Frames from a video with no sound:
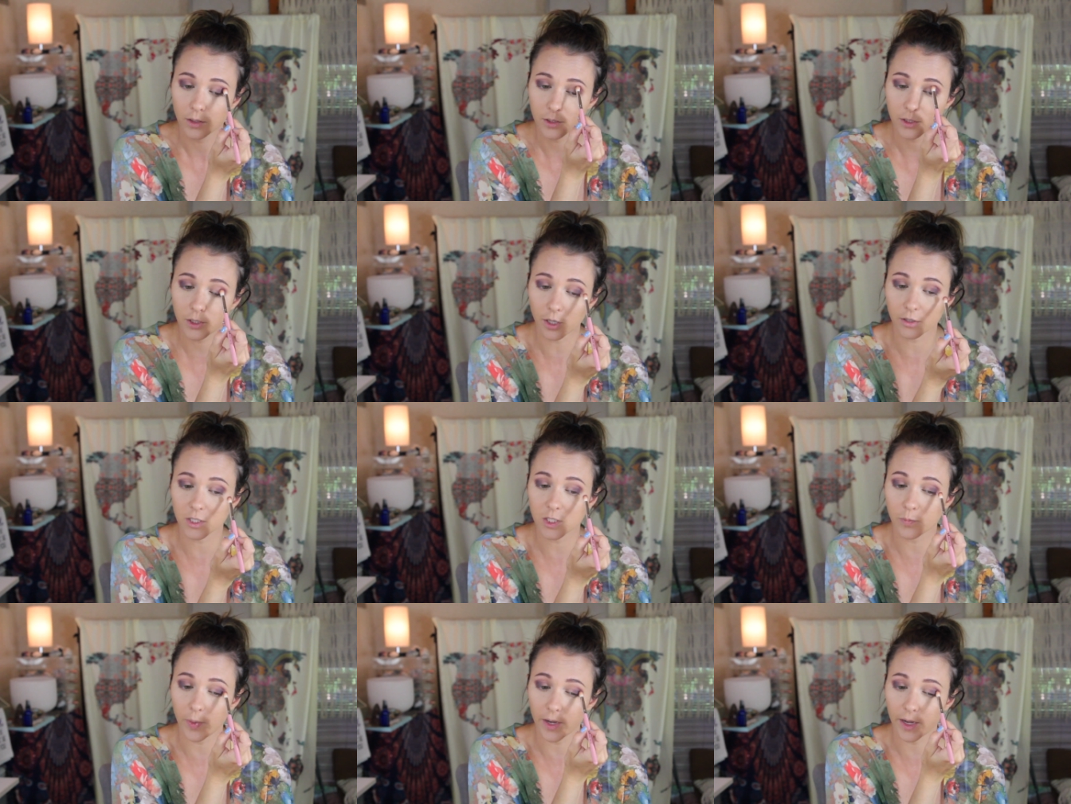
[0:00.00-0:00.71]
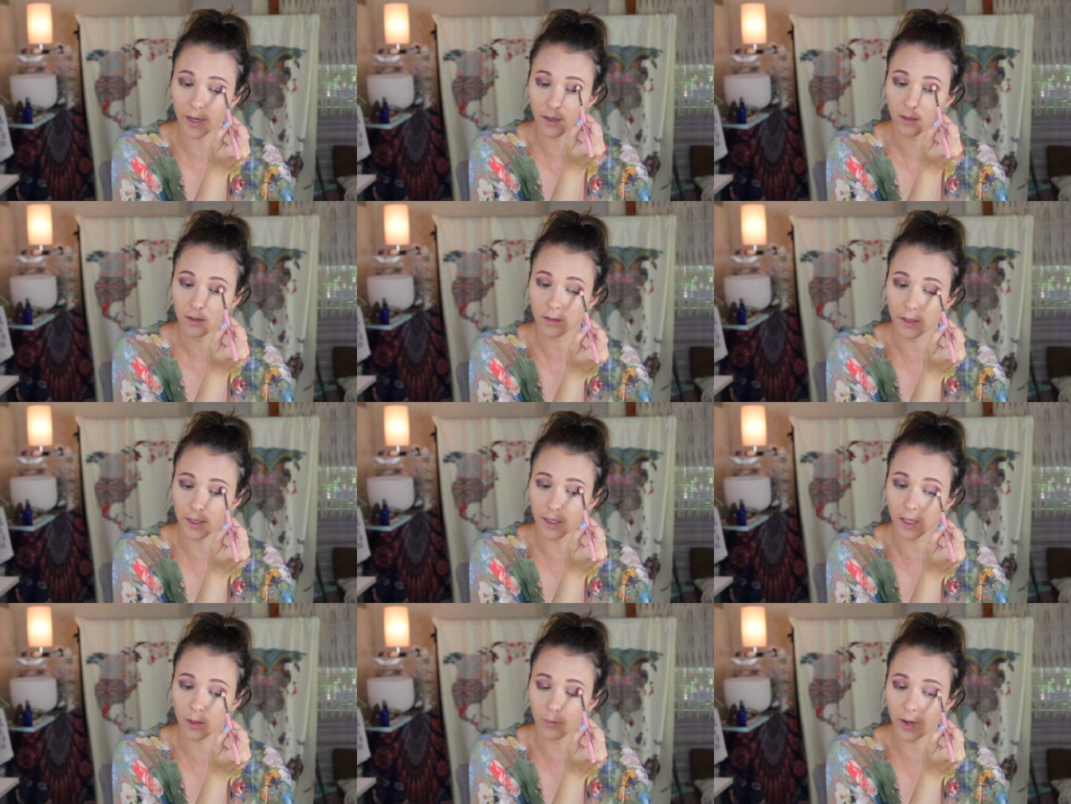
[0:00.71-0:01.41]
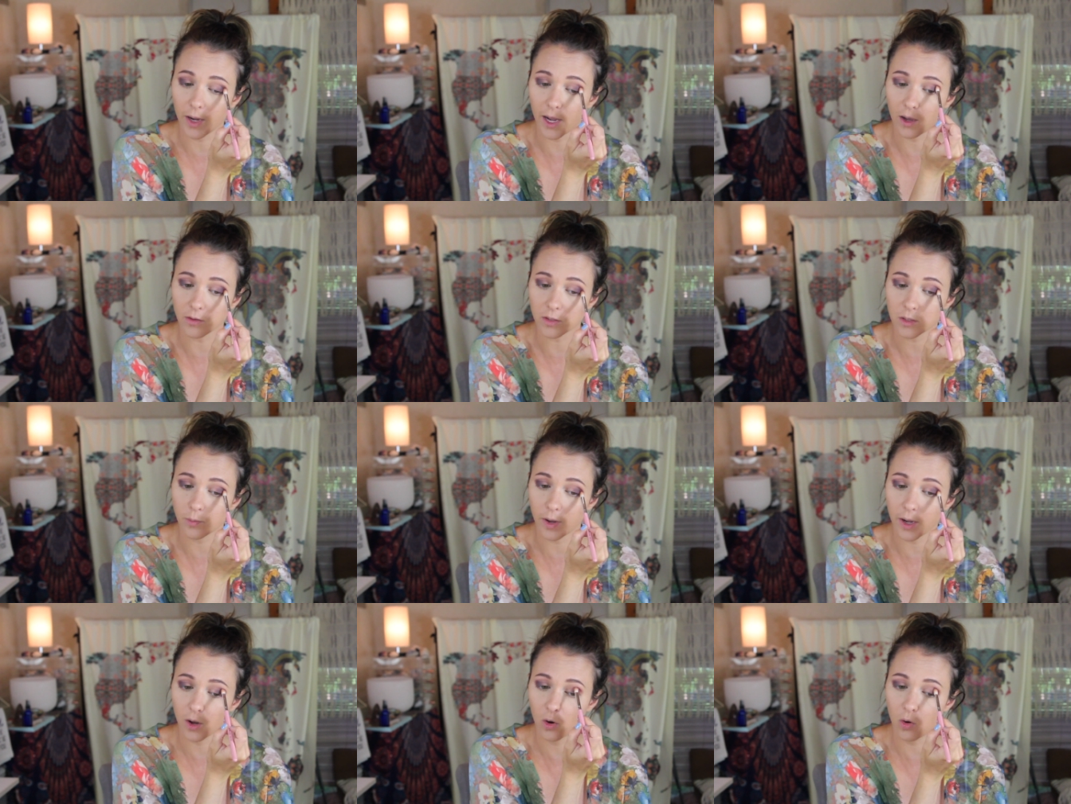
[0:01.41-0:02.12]
starts spinning, like in my
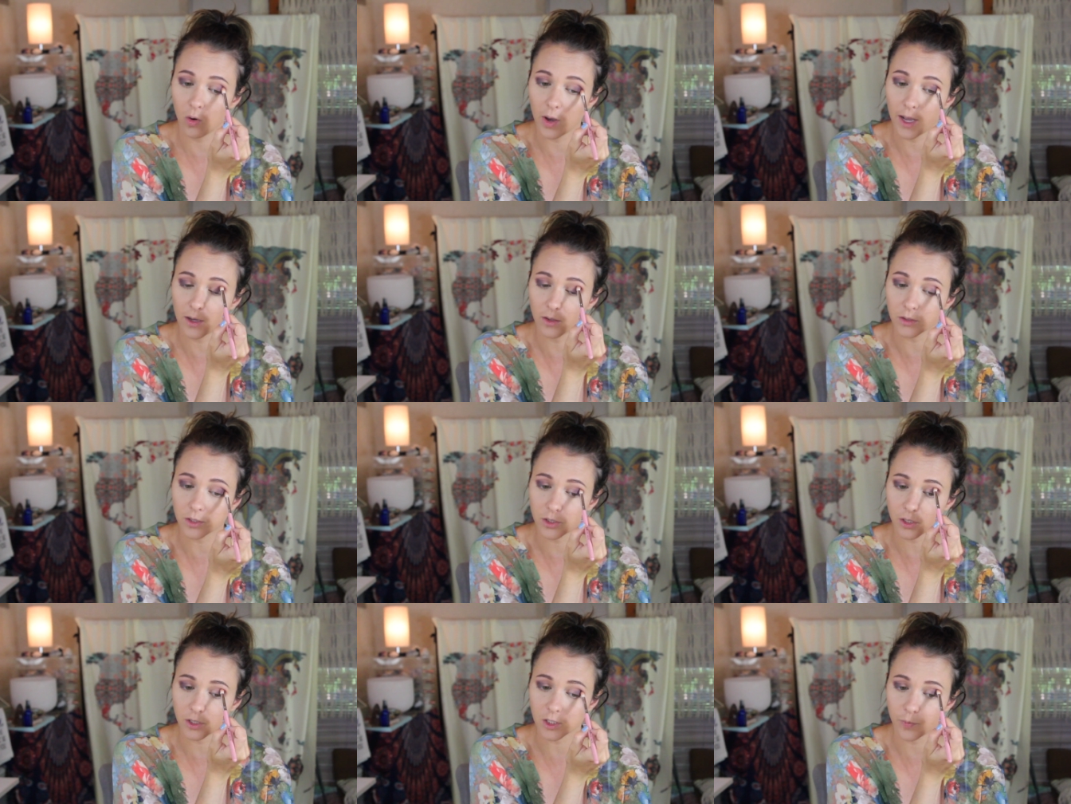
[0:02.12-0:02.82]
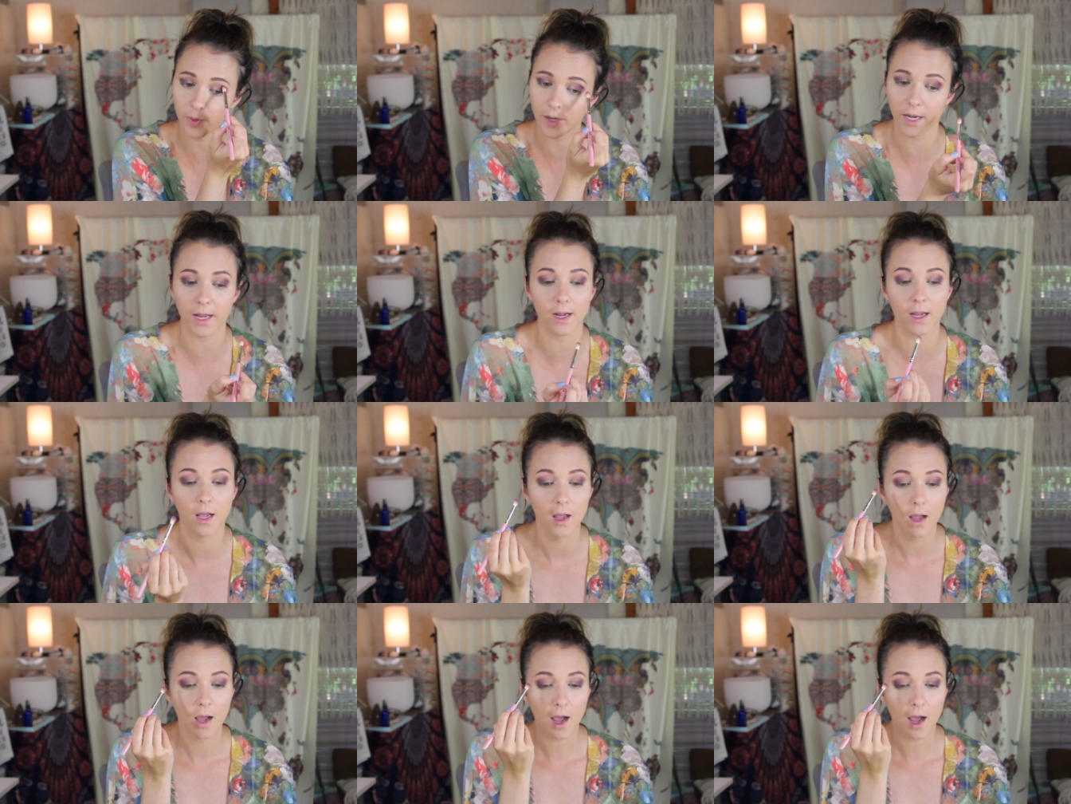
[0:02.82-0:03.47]
house. My whole house starts spinning.